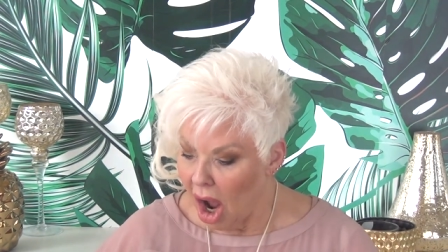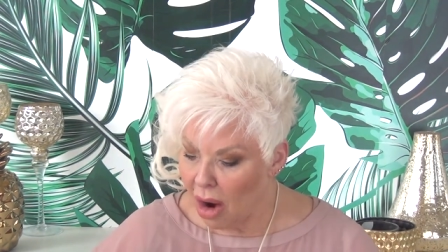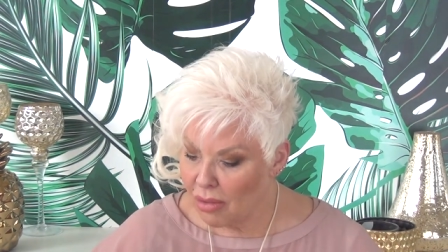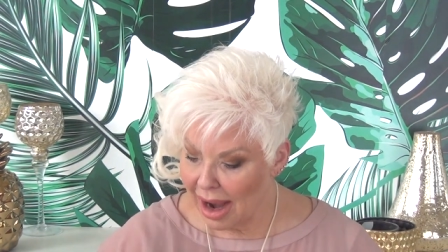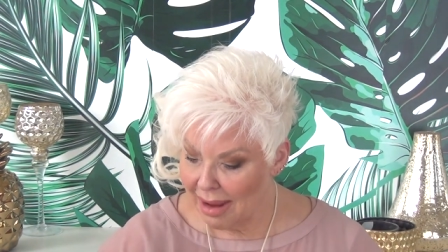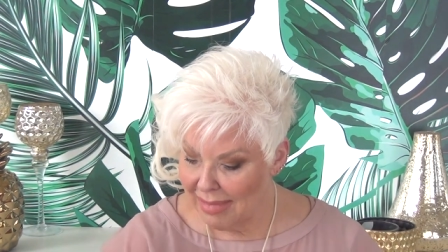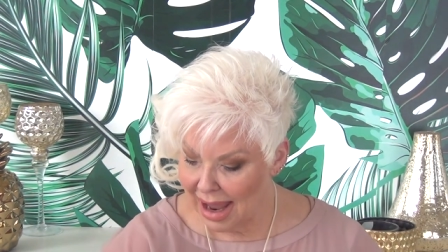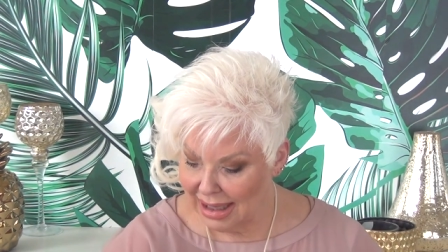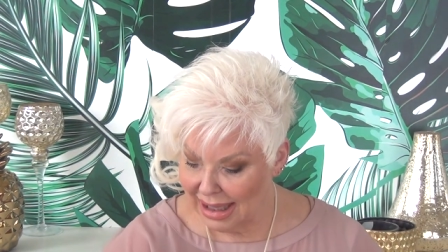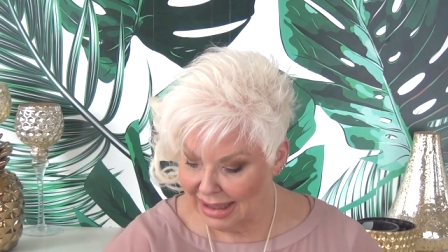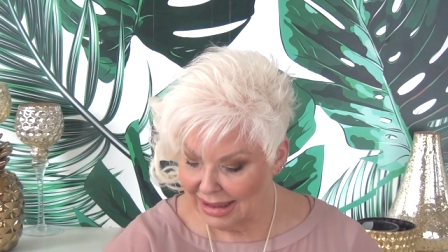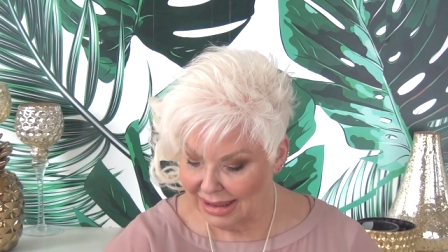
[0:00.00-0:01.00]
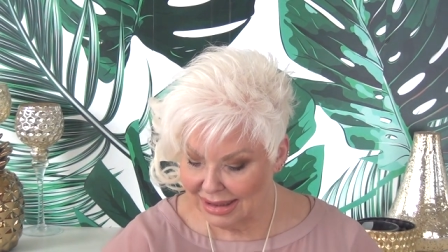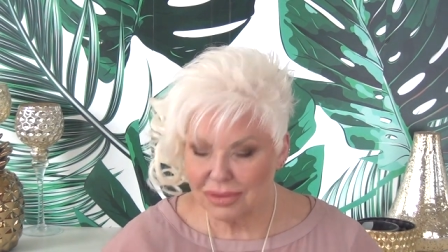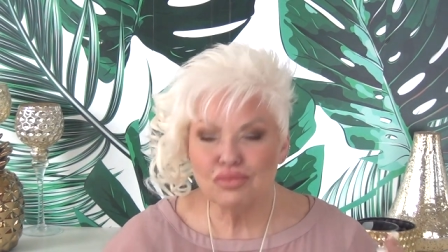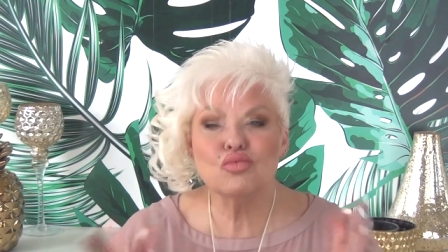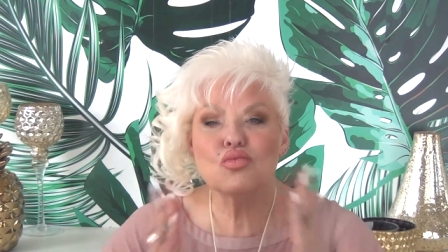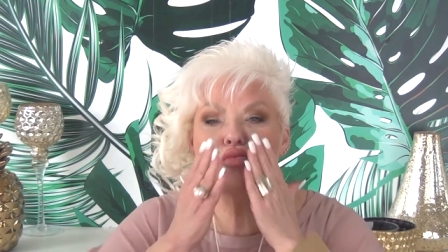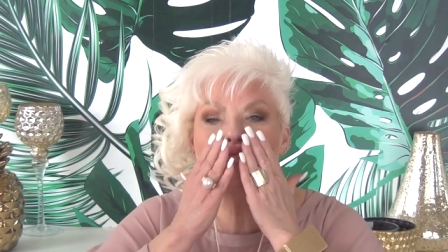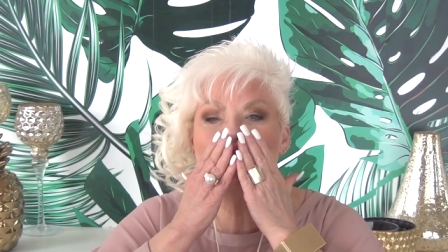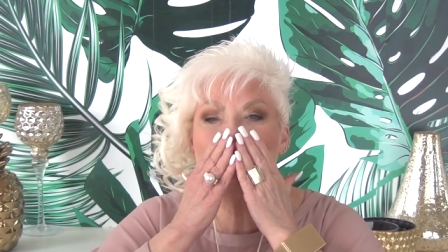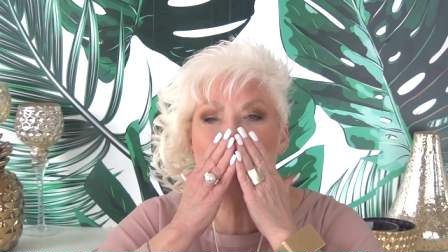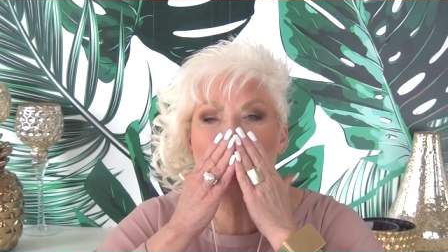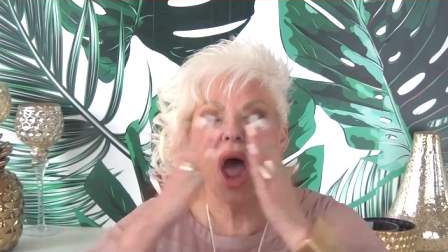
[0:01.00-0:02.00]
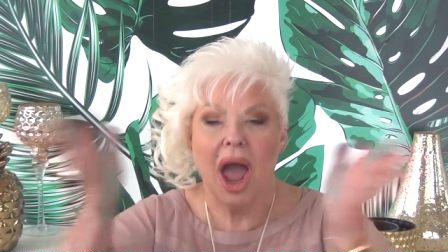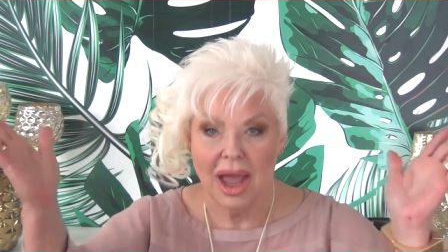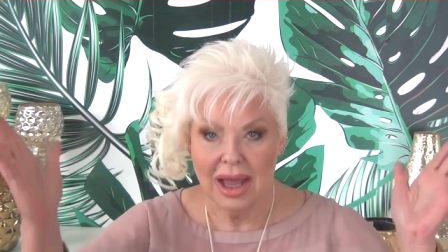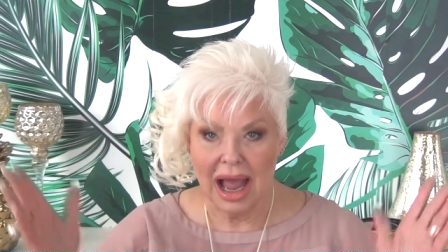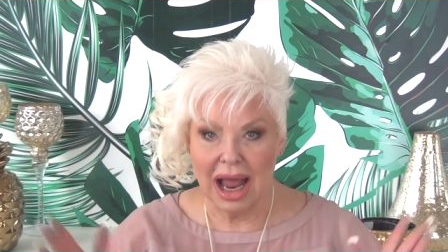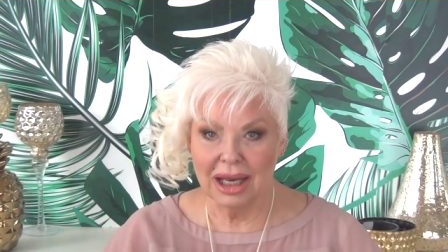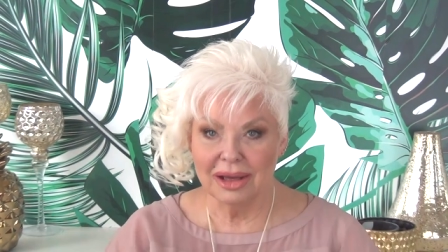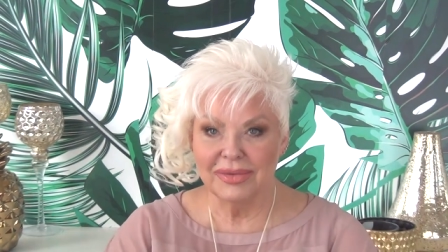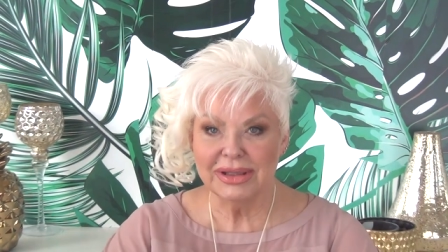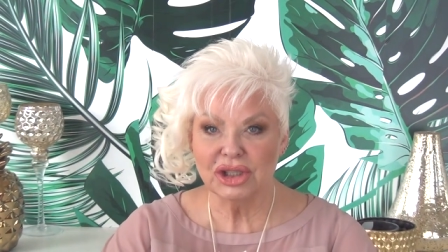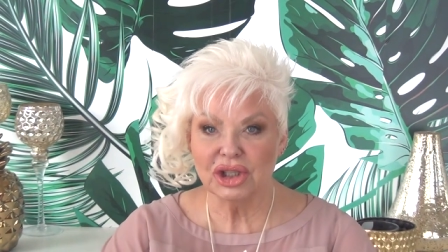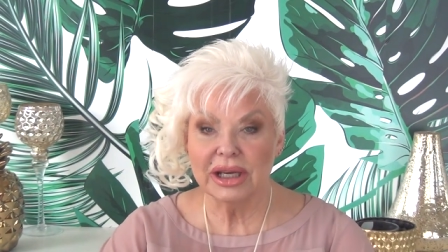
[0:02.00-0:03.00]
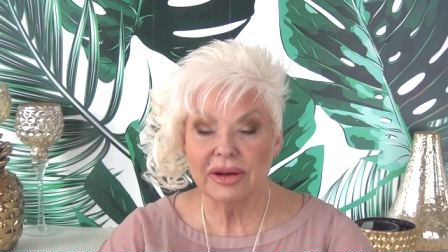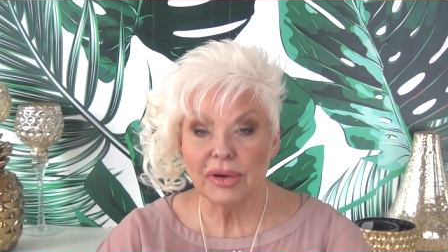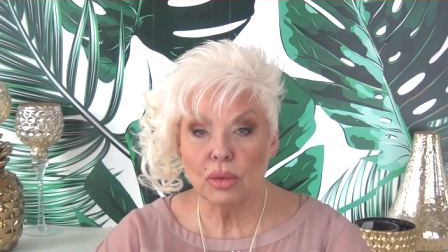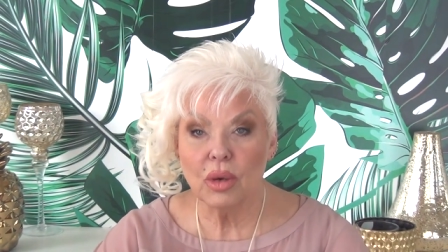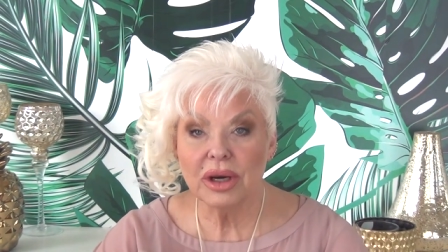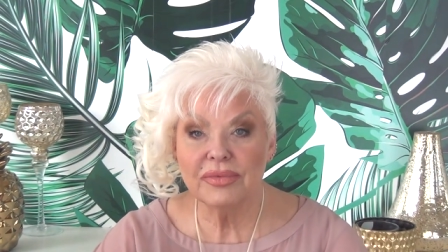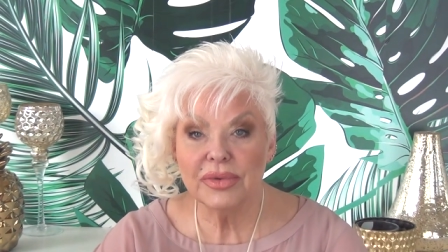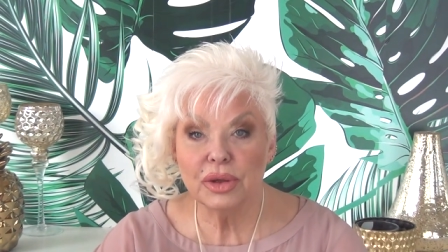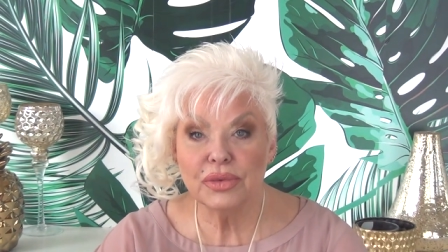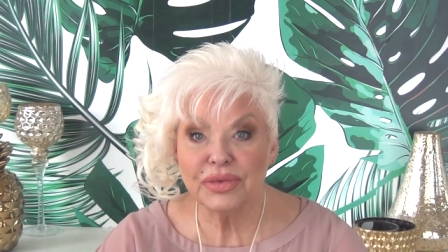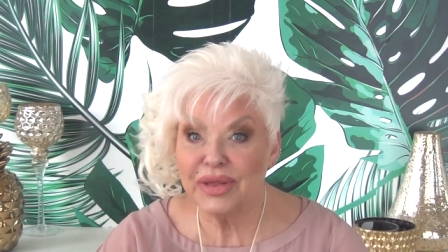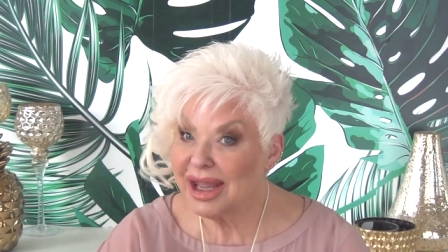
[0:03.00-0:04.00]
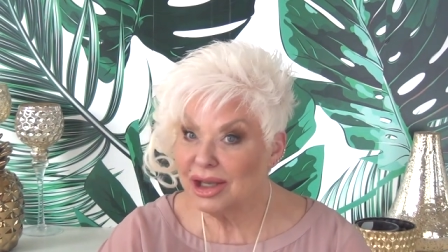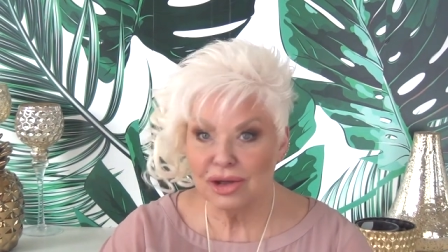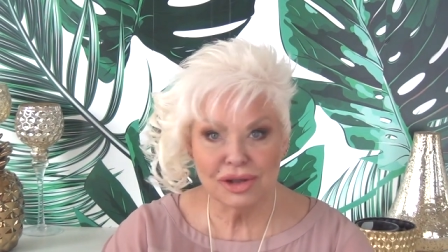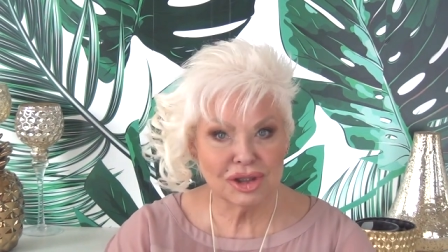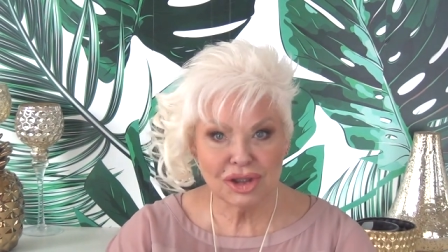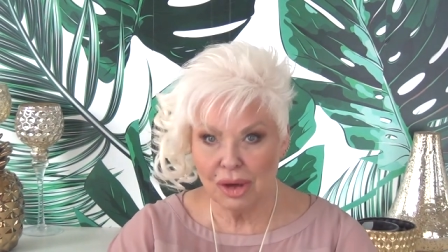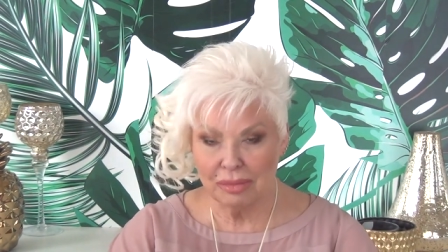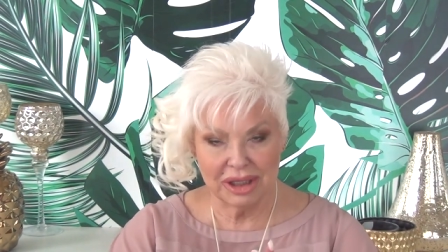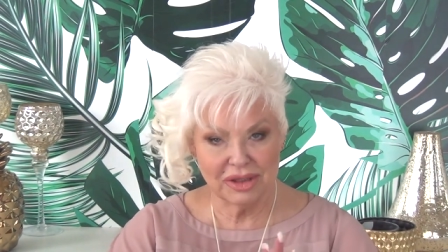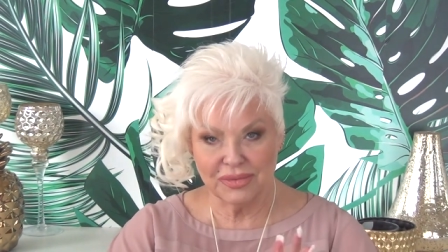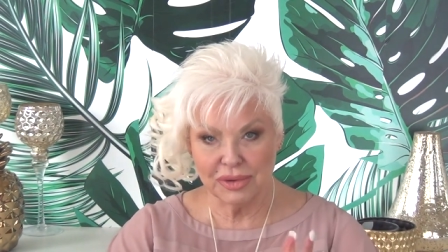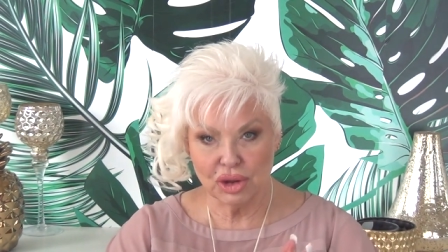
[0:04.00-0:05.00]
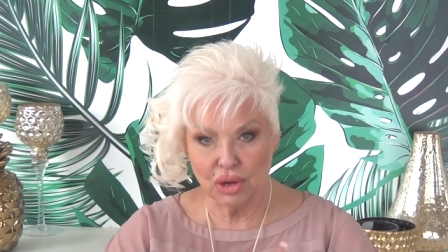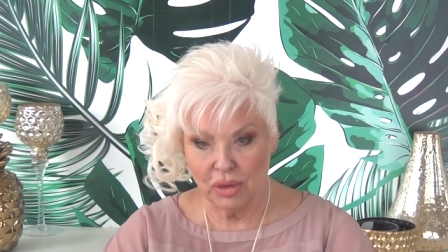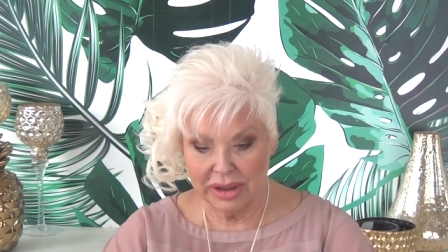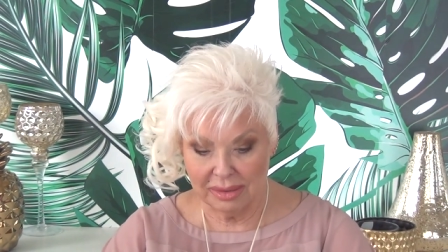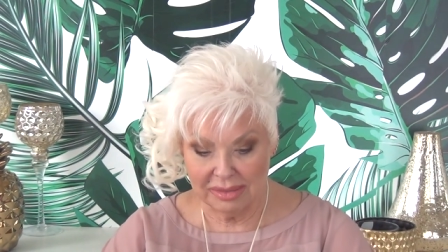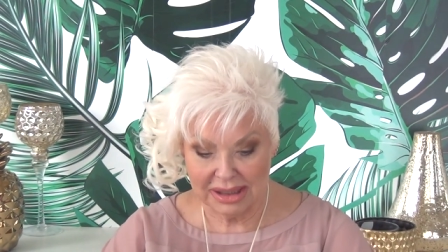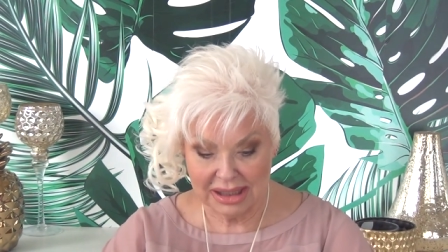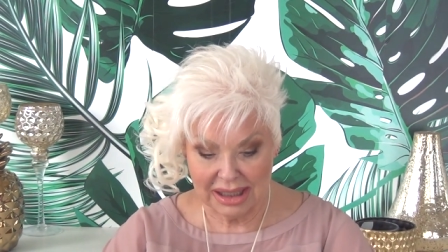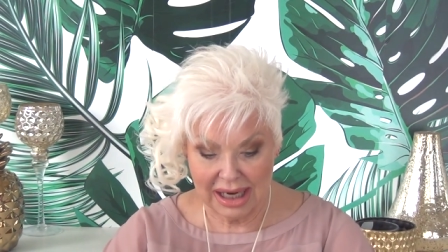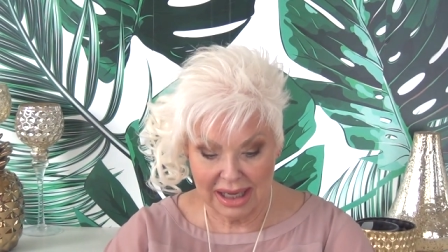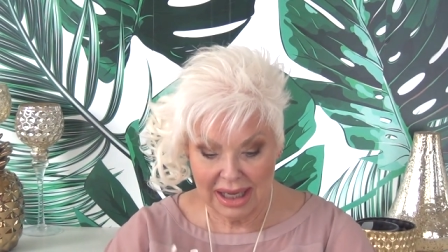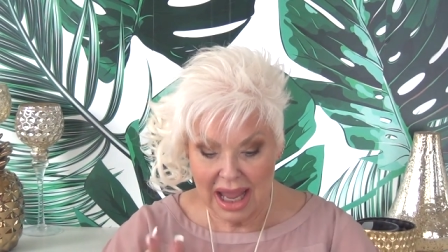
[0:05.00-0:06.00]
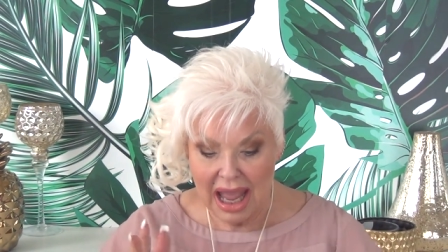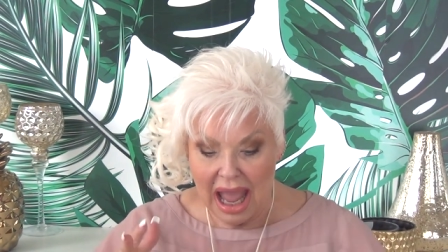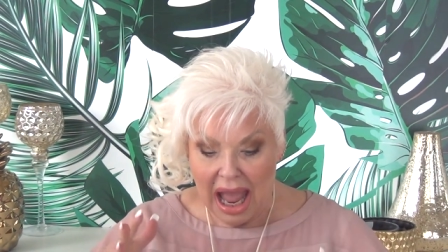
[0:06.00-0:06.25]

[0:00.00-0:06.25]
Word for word: All right, my ladies. Mwah! I love each and every one of you. Thank you so much for joining me today.